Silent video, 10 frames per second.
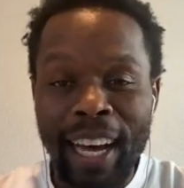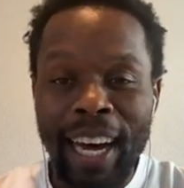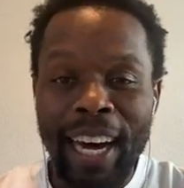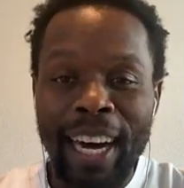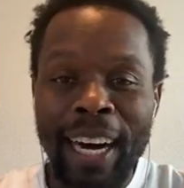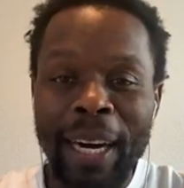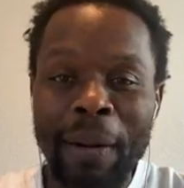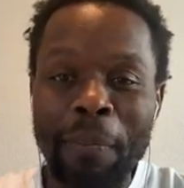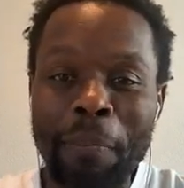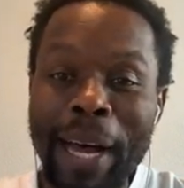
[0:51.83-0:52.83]

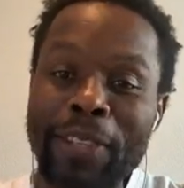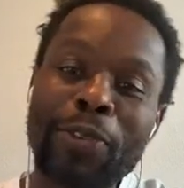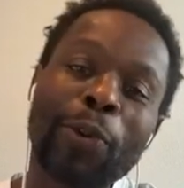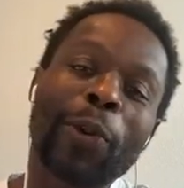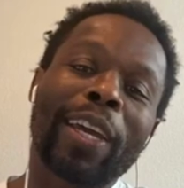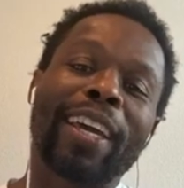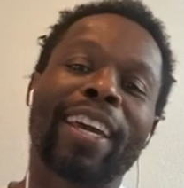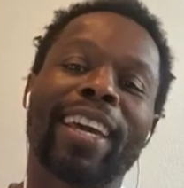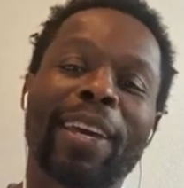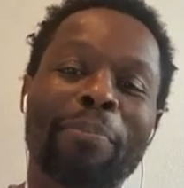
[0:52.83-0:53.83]
Uh, my
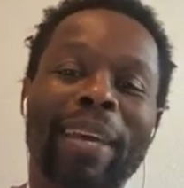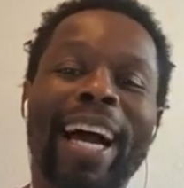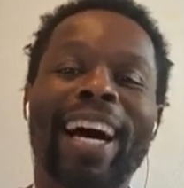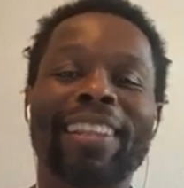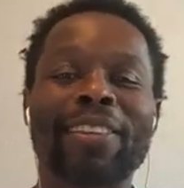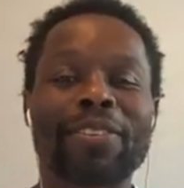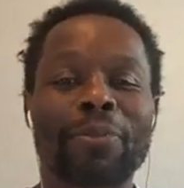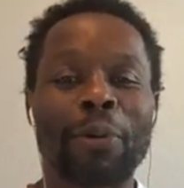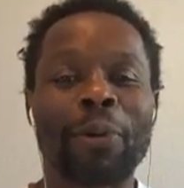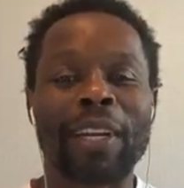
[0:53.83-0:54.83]
story behind this
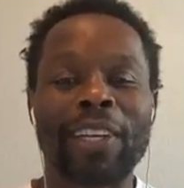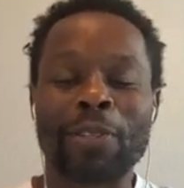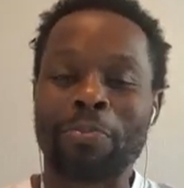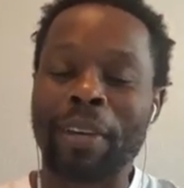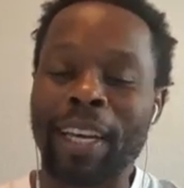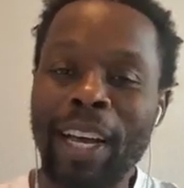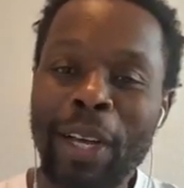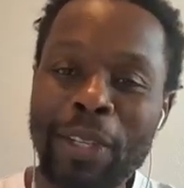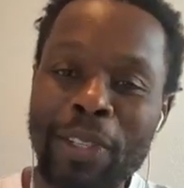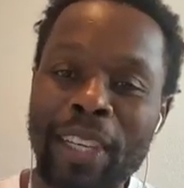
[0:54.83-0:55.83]
quote is
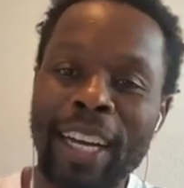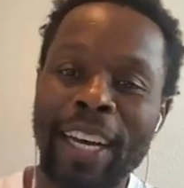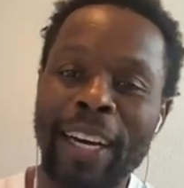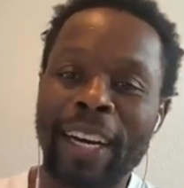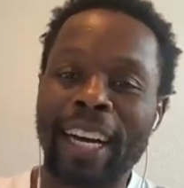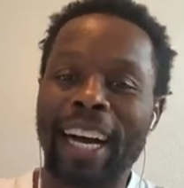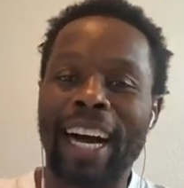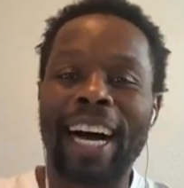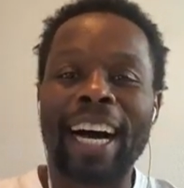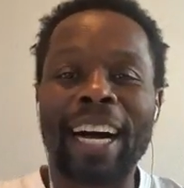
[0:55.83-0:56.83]
because uh,
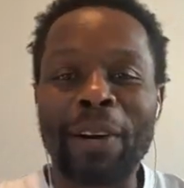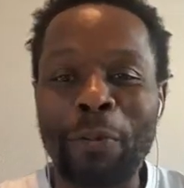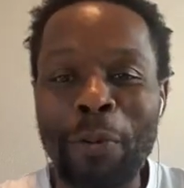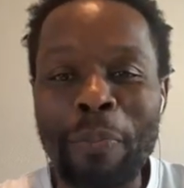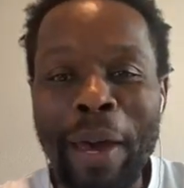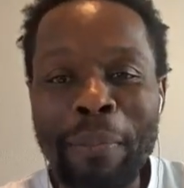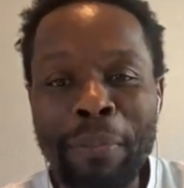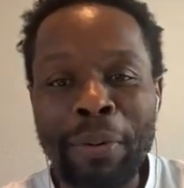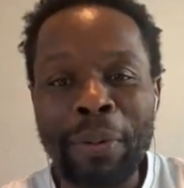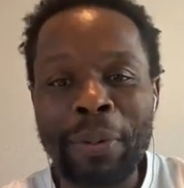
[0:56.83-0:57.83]
I
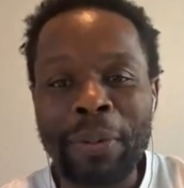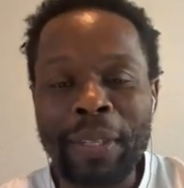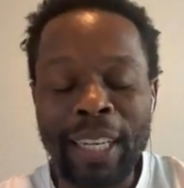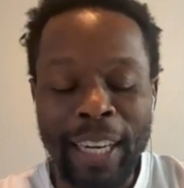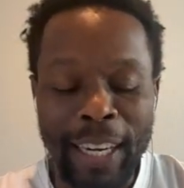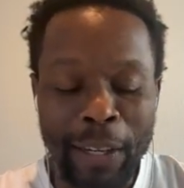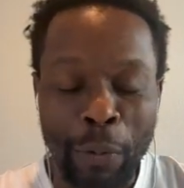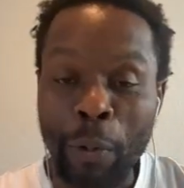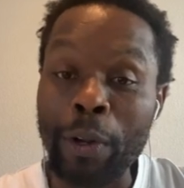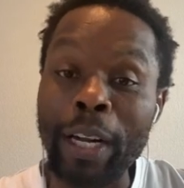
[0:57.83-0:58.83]
remember uh,
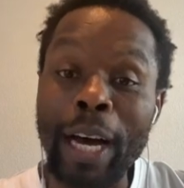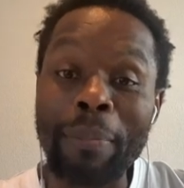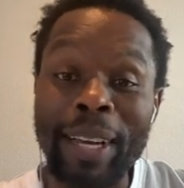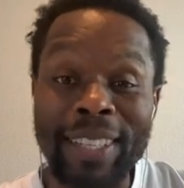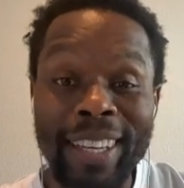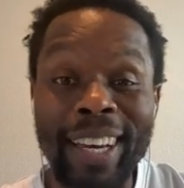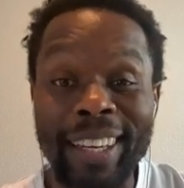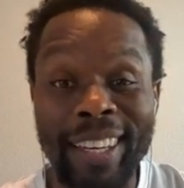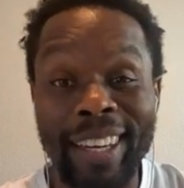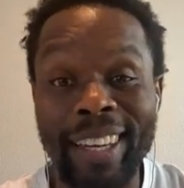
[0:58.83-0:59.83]
growing up as a
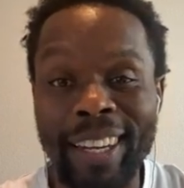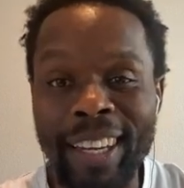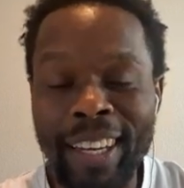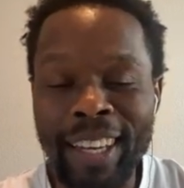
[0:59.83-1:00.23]
young kid